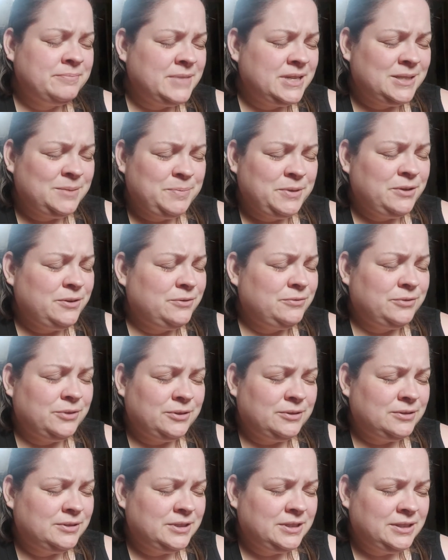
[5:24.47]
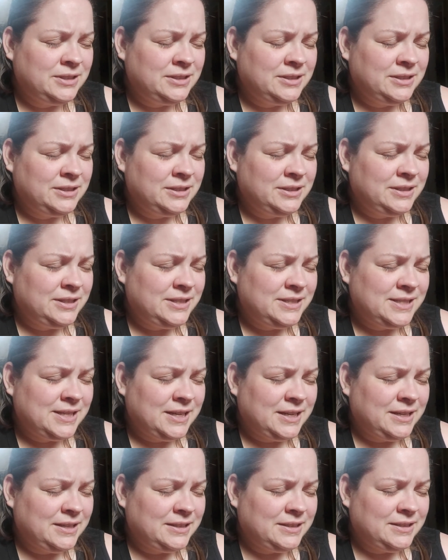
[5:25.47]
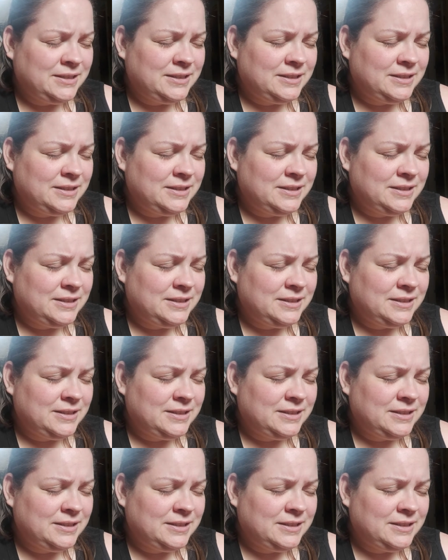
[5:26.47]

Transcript: It's beautiful. He's like,